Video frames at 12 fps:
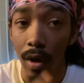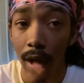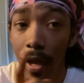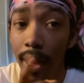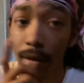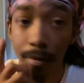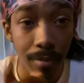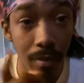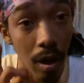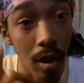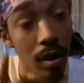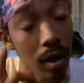I got a
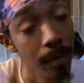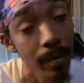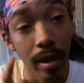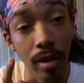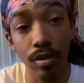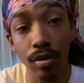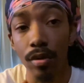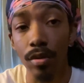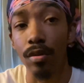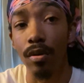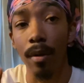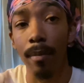blog coming out
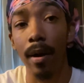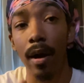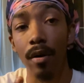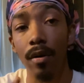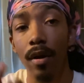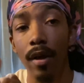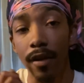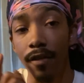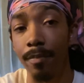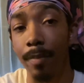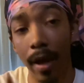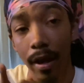soon about
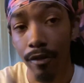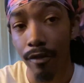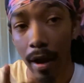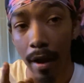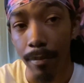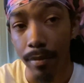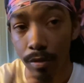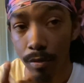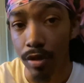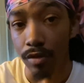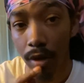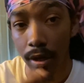if battle rappers
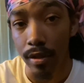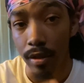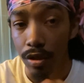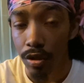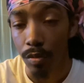was wrestlers.